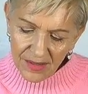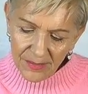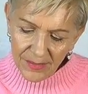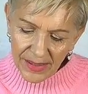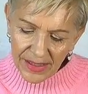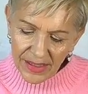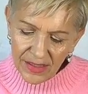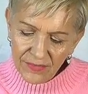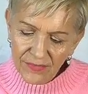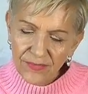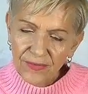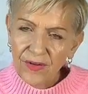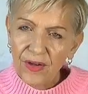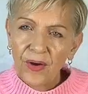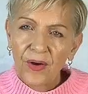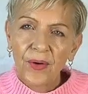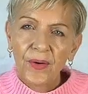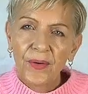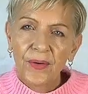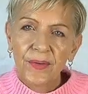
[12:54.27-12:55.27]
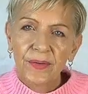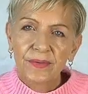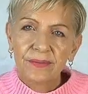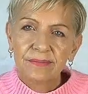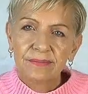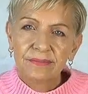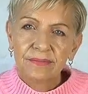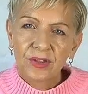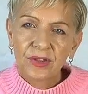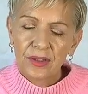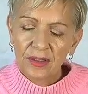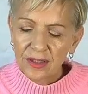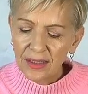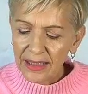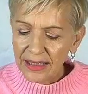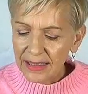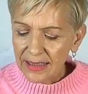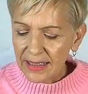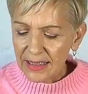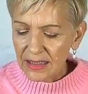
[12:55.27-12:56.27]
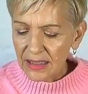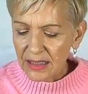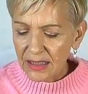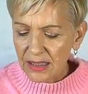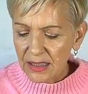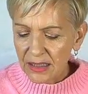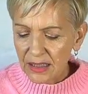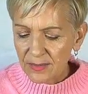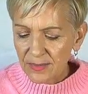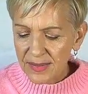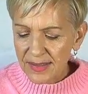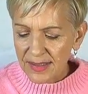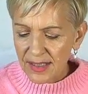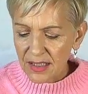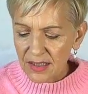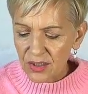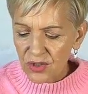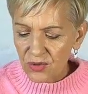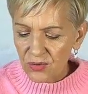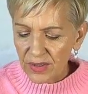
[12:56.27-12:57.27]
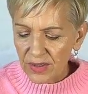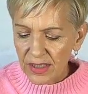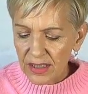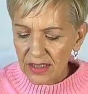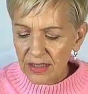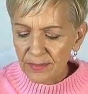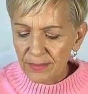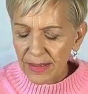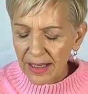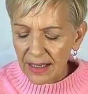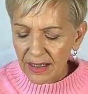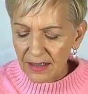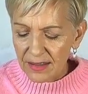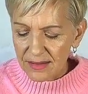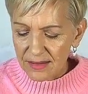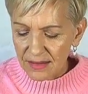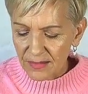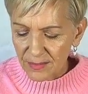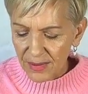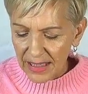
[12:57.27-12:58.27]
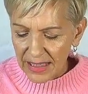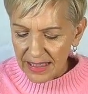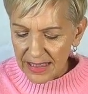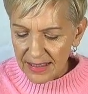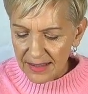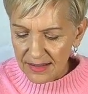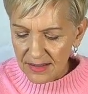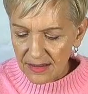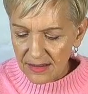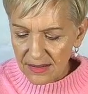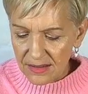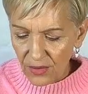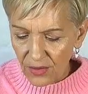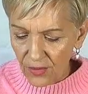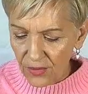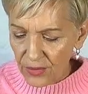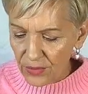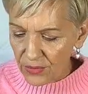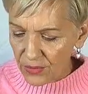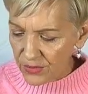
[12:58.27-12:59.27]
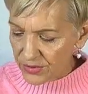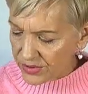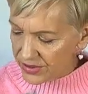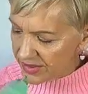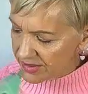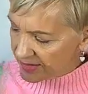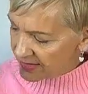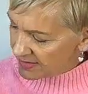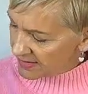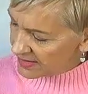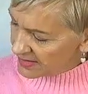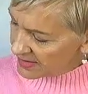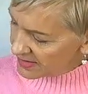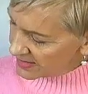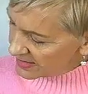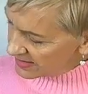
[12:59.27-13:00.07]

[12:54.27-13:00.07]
being in flow, not letting anything upset your inner balance and peace. It's so gorgeous.